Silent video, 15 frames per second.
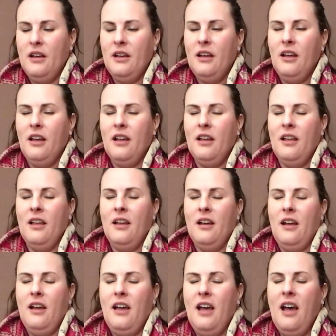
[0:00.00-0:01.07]
Huh,
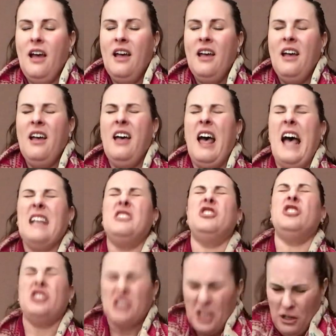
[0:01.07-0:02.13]
huh, uh,
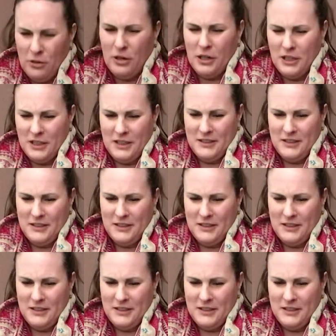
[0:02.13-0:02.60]
achoo!